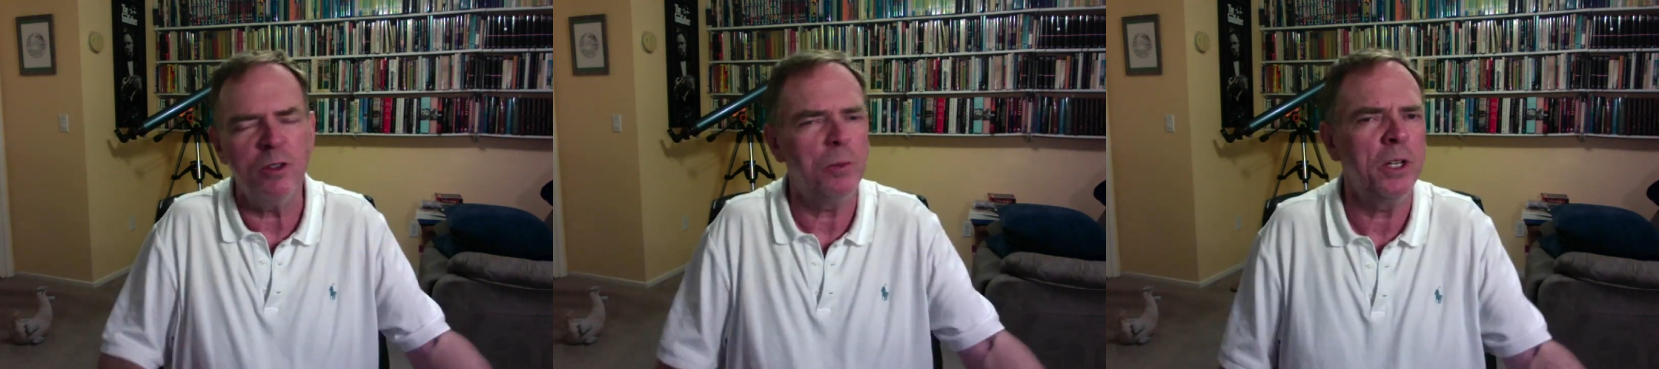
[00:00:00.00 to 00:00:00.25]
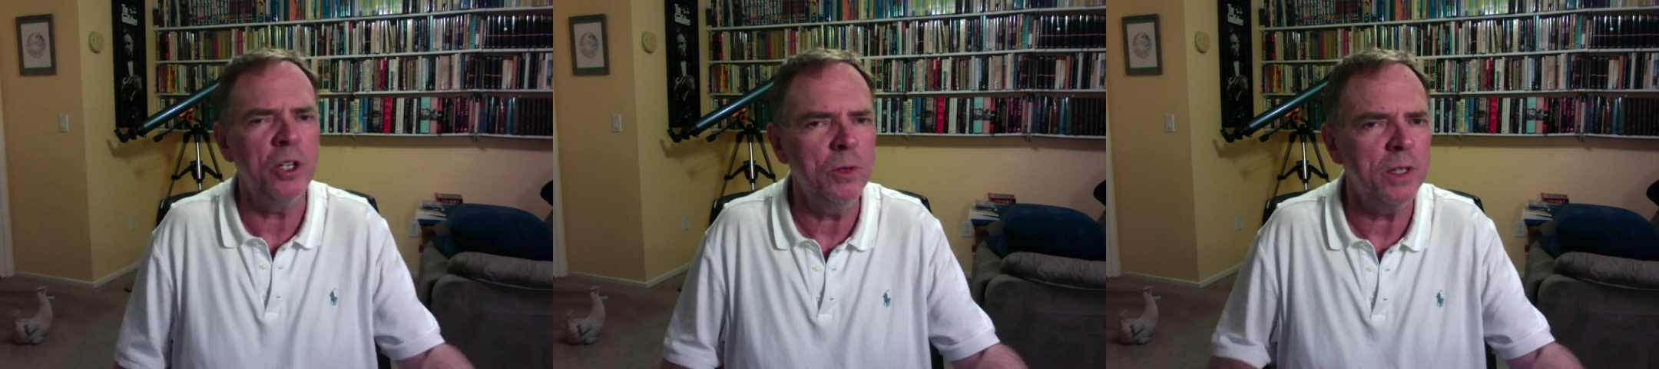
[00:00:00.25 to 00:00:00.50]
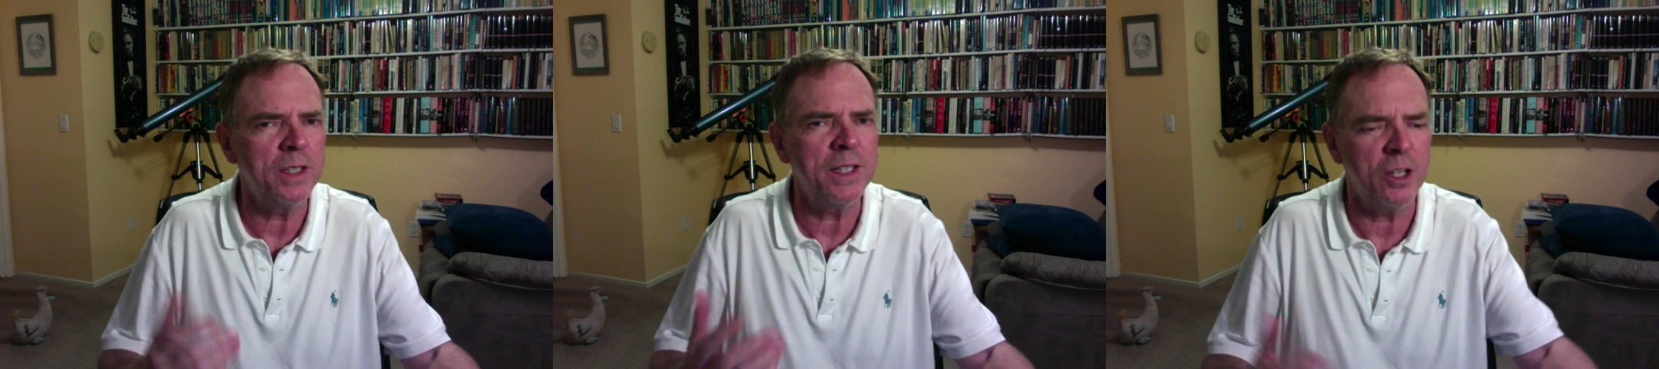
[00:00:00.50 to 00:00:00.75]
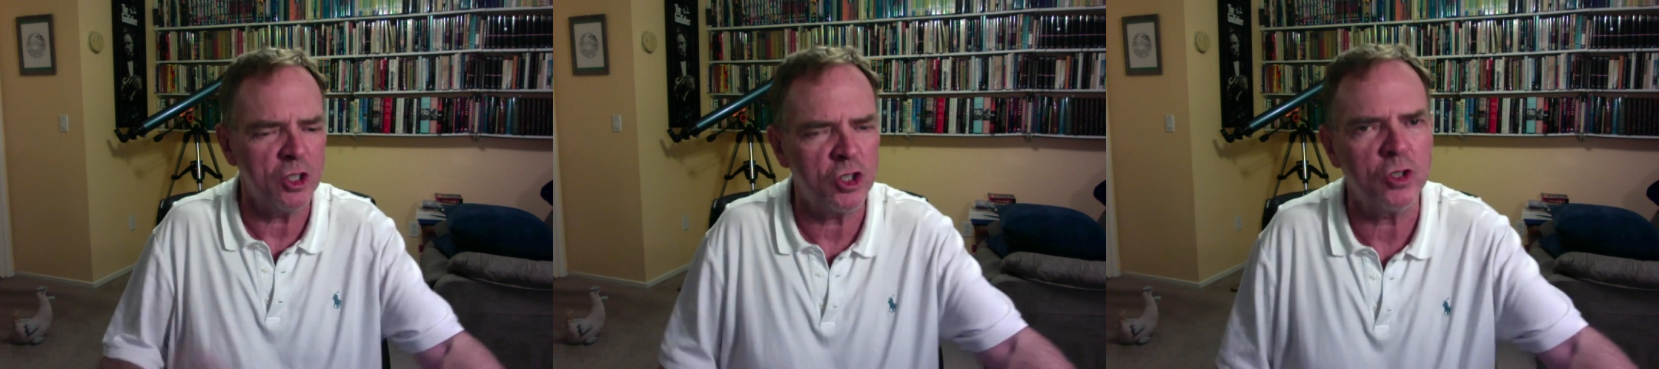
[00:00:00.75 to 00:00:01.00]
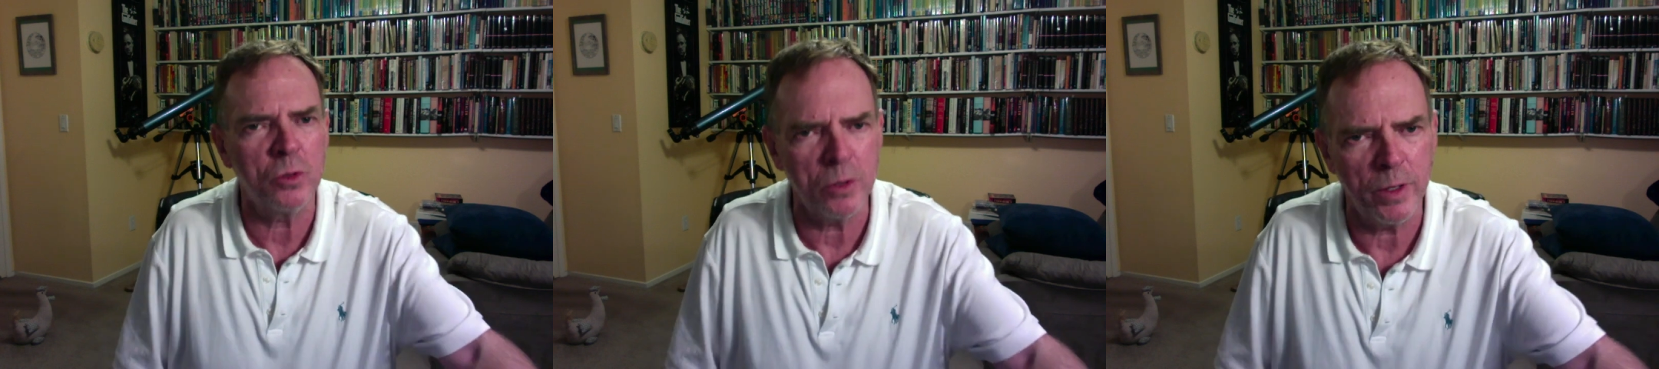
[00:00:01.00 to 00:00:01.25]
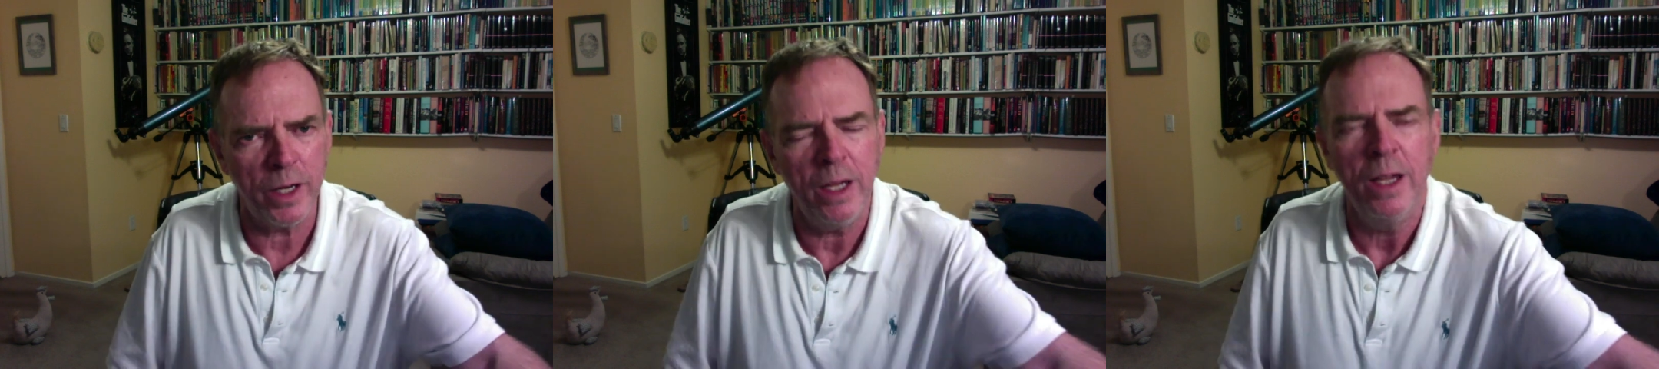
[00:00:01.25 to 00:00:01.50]
but he knew how to tell a
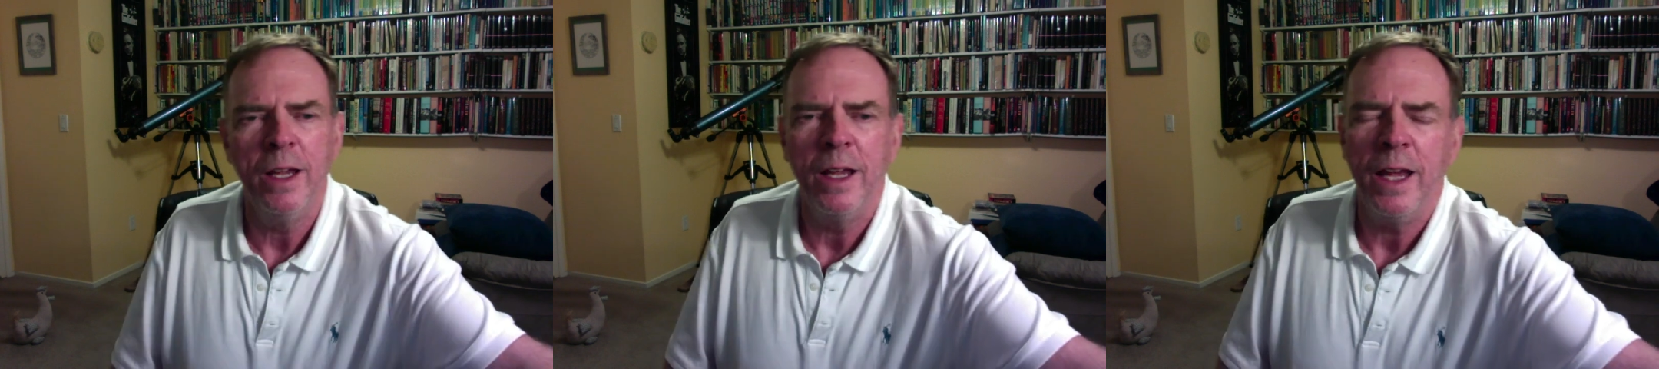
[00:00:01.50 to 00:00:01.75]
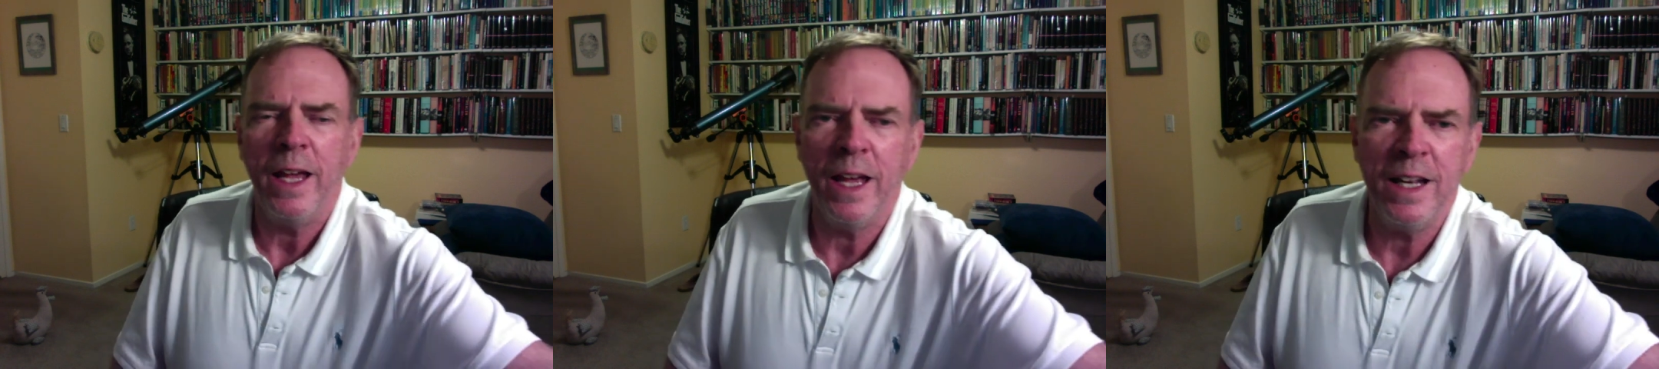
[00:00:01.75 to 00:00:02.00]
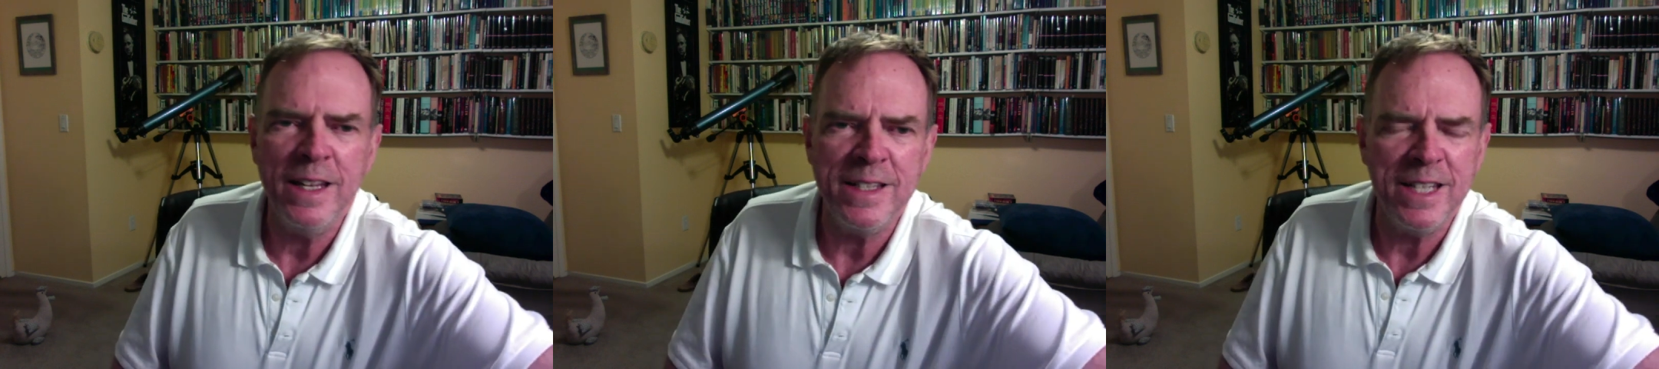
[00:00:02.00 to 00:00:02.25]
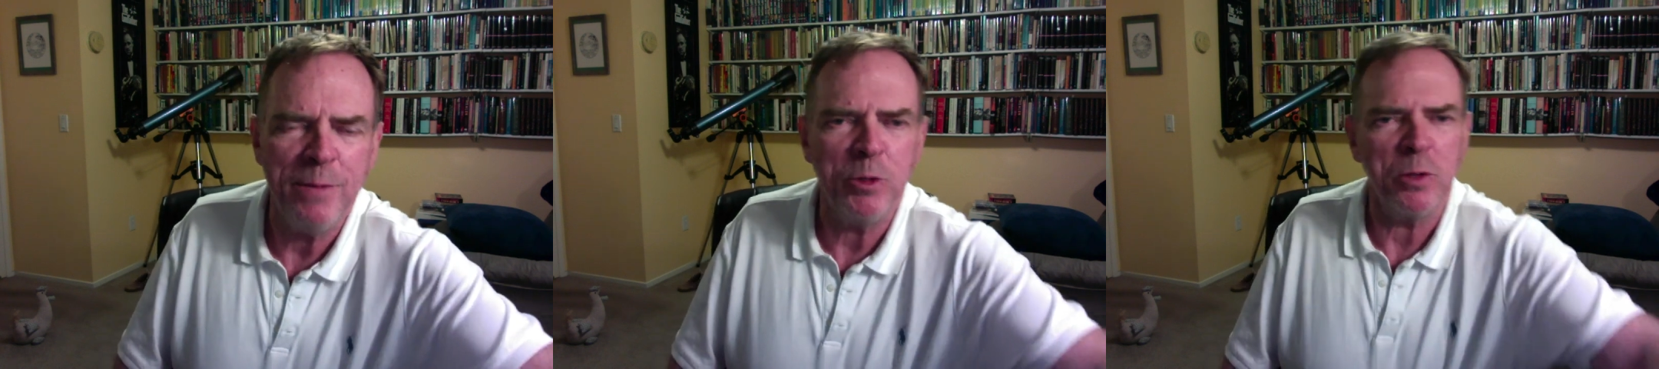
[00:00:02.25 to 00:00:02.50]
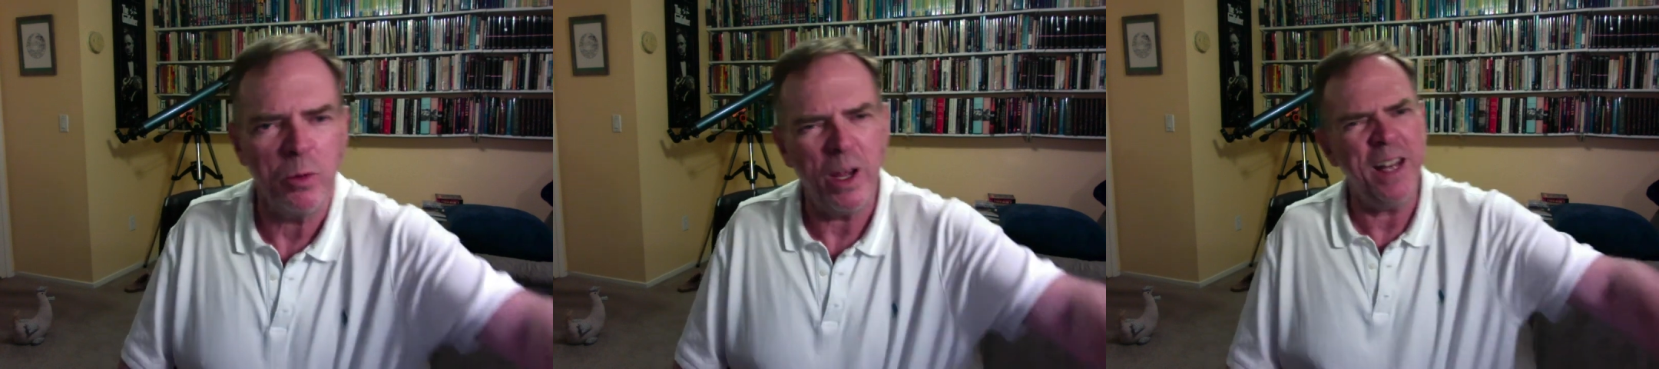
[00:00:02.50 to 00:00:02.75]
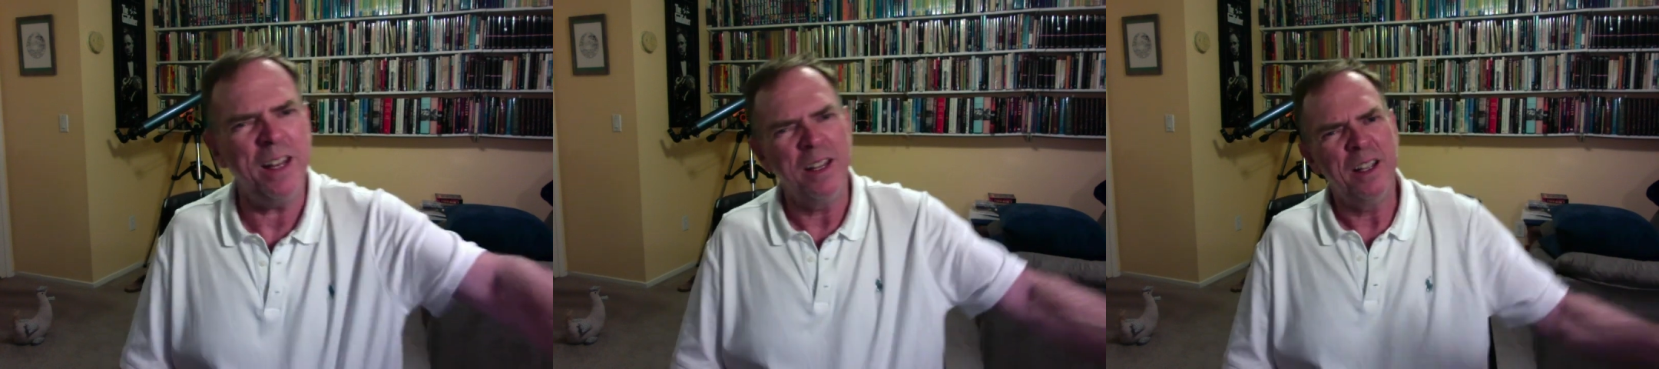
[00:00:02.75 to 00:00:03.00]
story, and he seemed to write